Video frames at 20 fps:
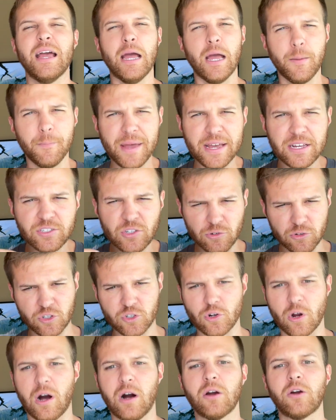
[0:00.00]
It makes you
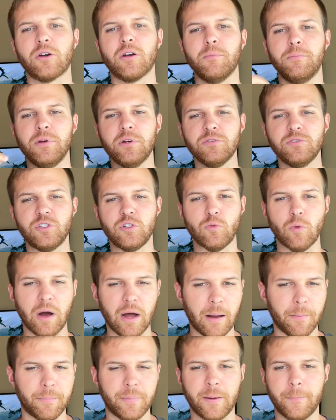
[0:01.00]
stronger and builds you
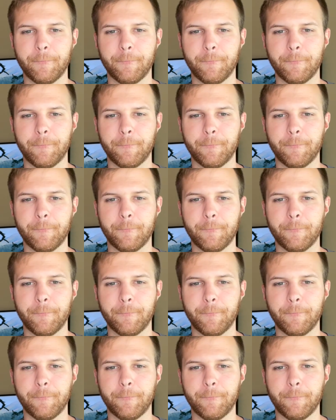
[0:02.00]
up.